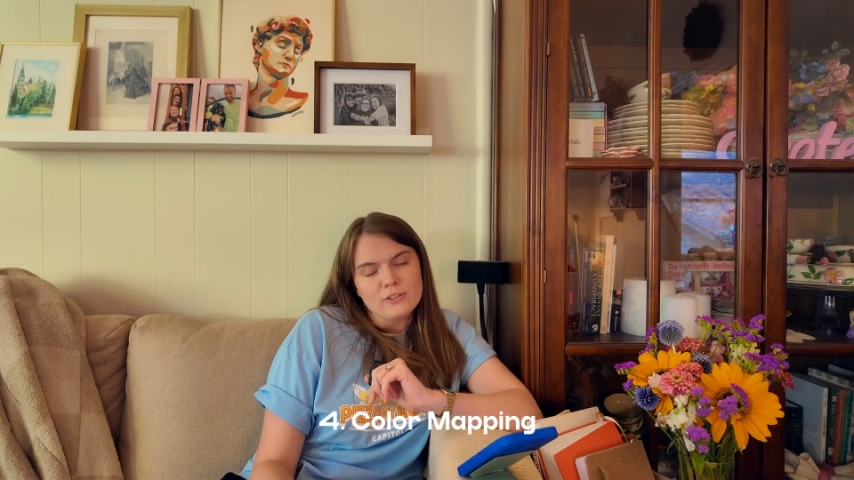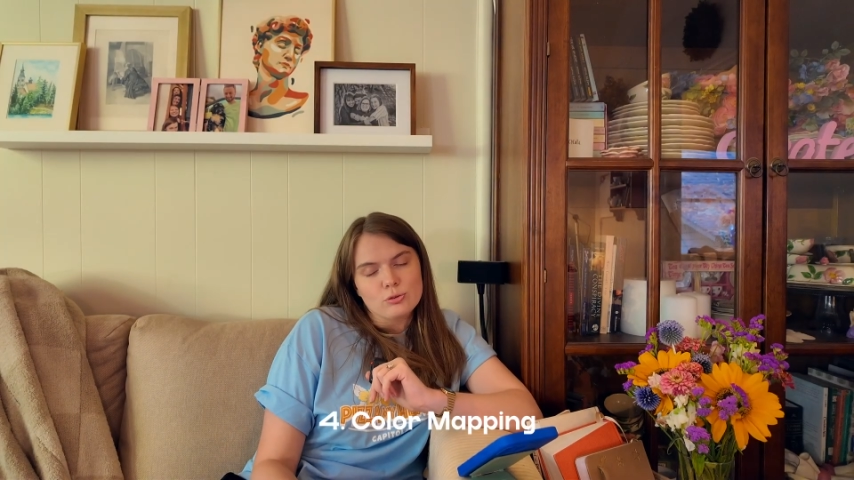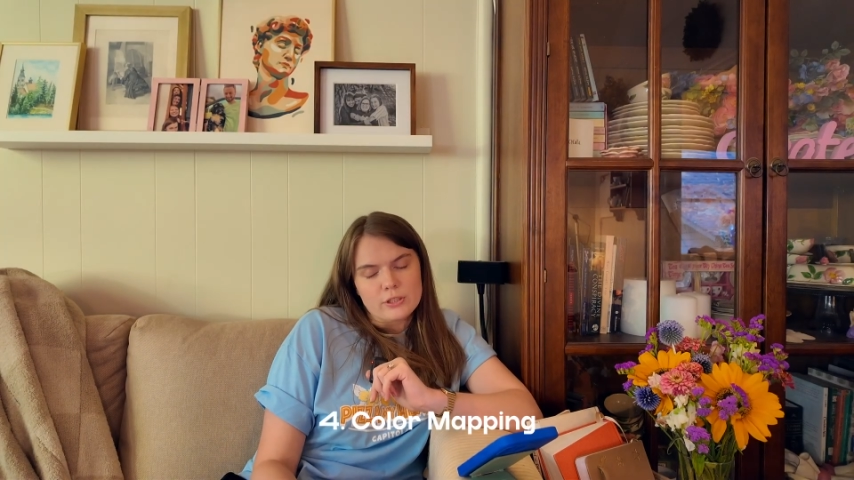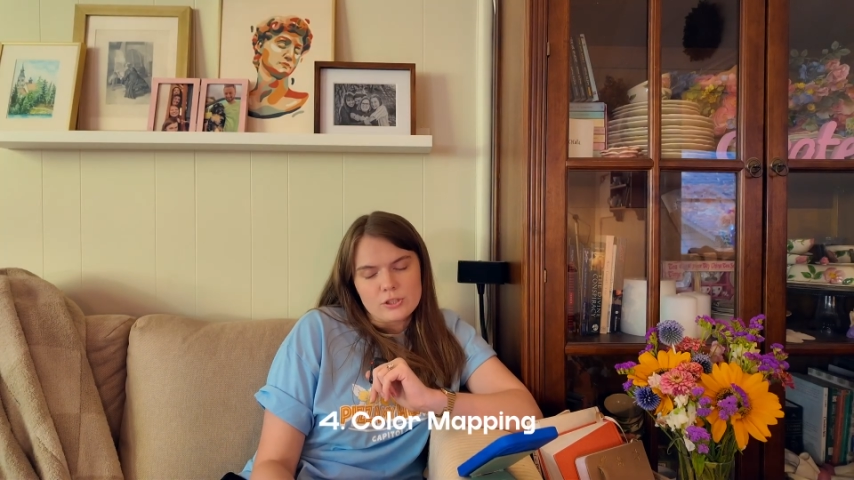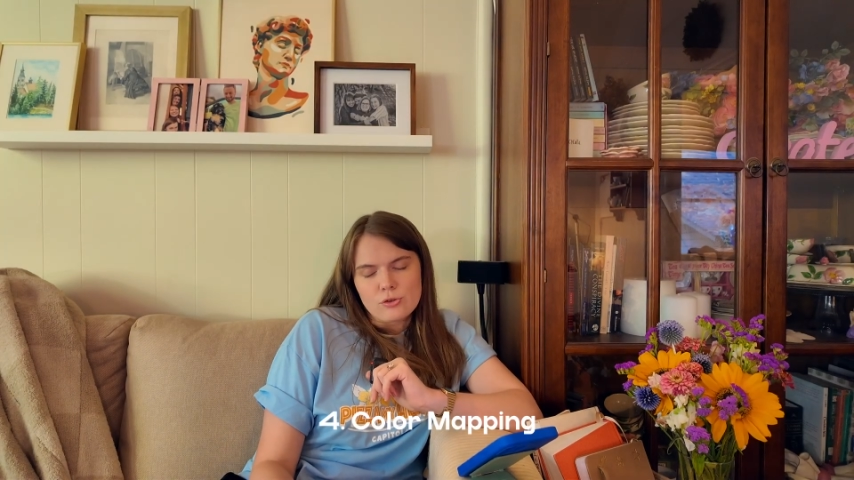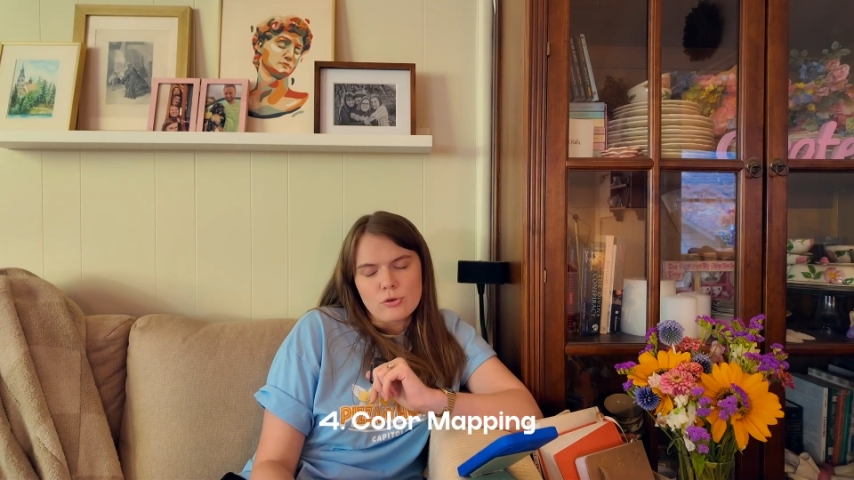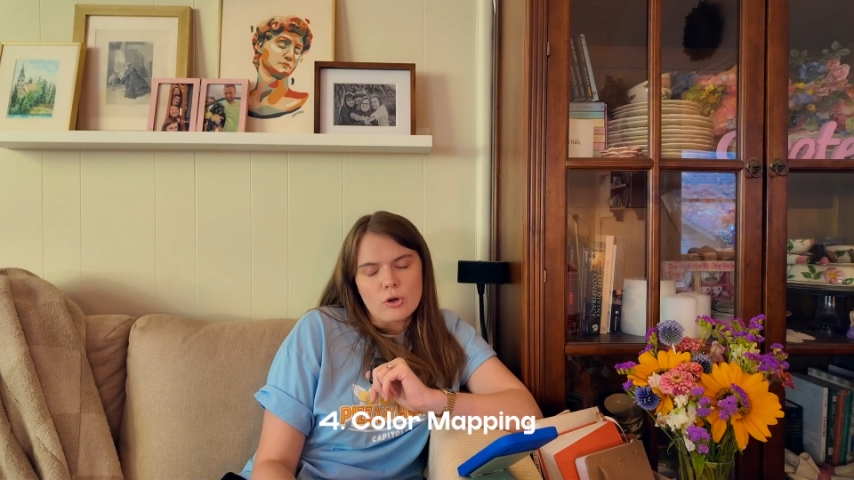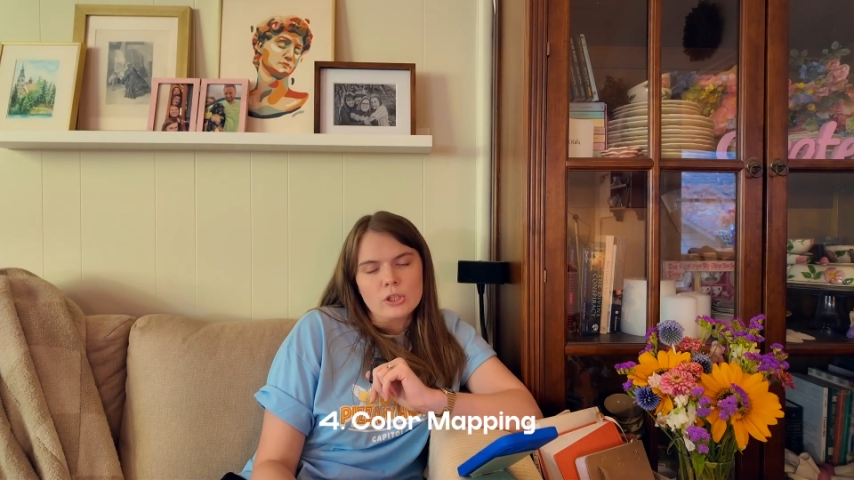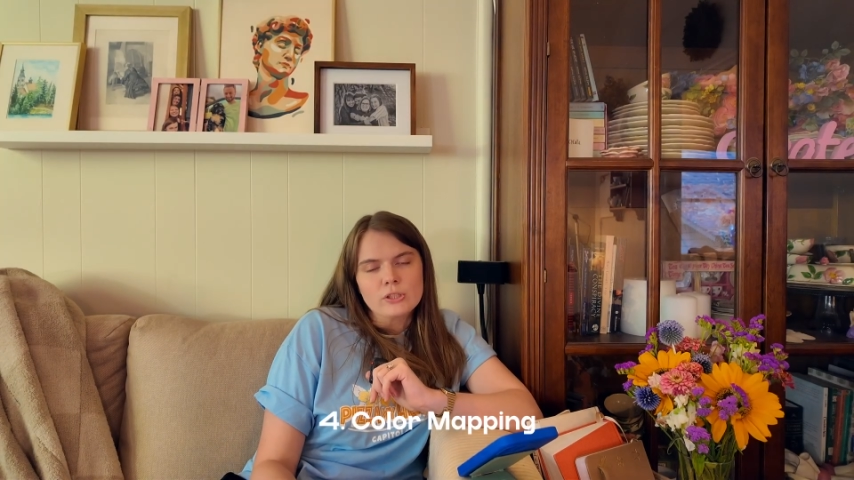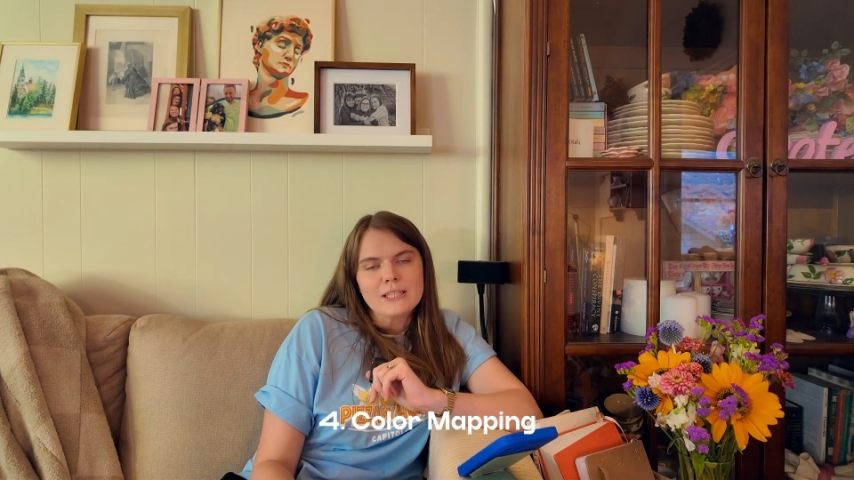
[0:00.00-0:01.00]
traditional
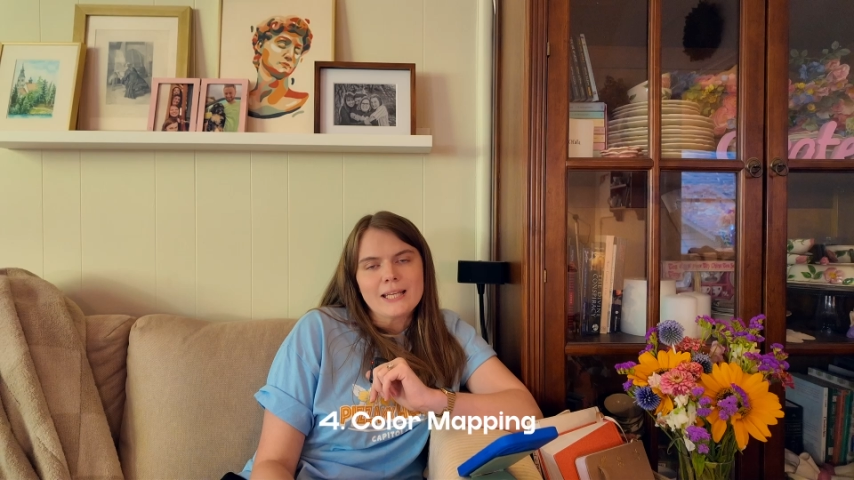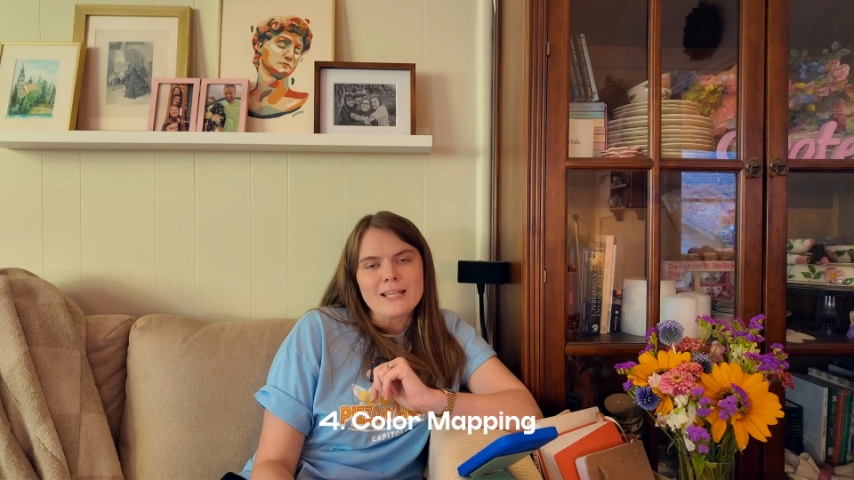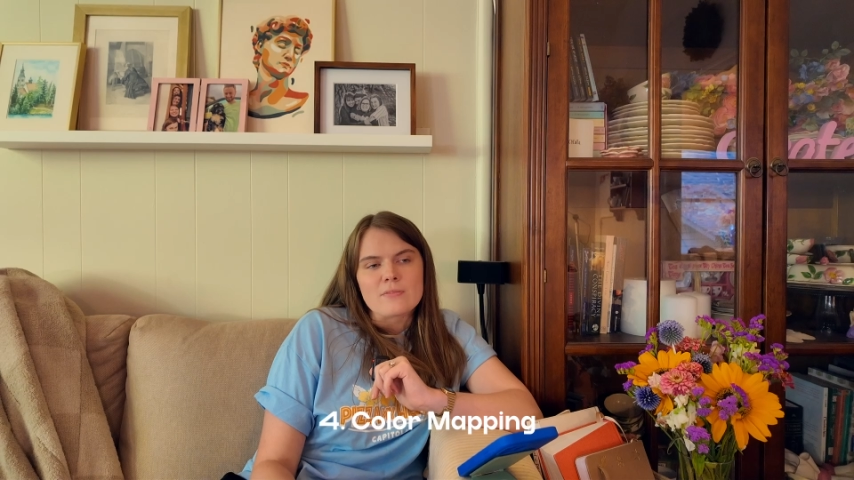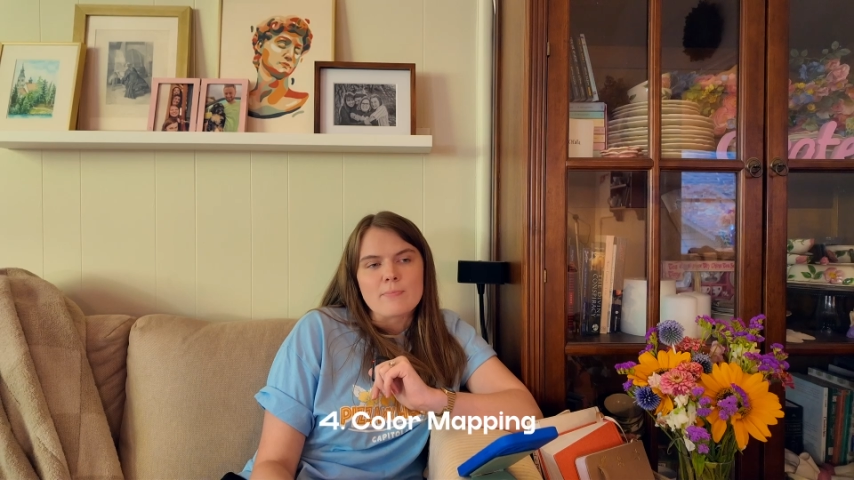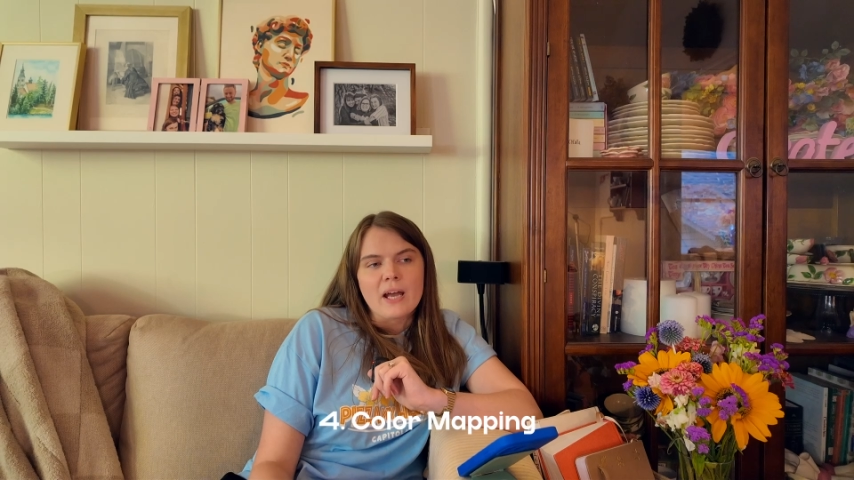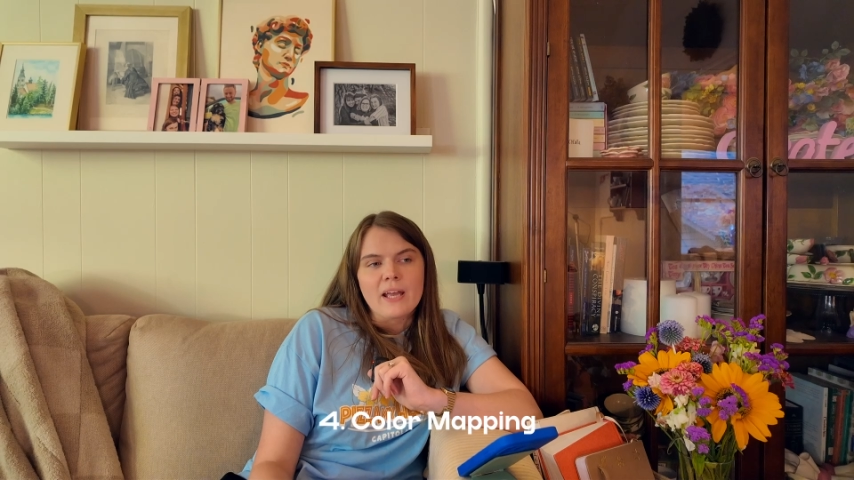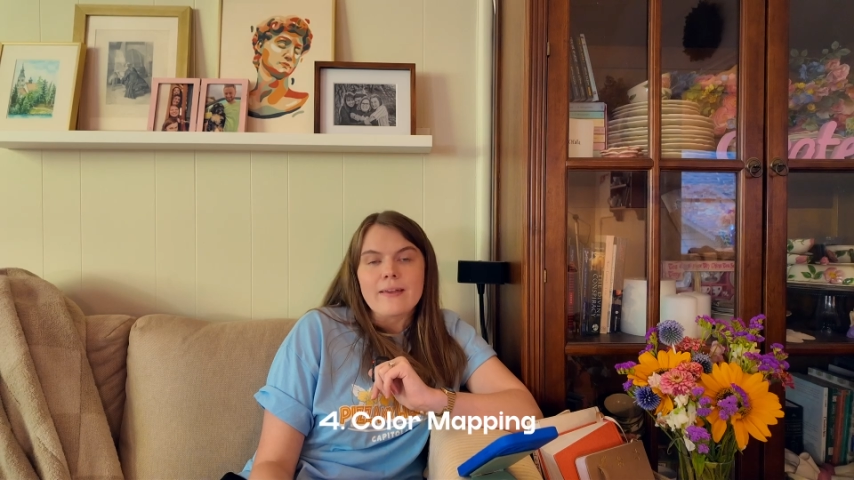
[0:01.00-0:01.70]
art is by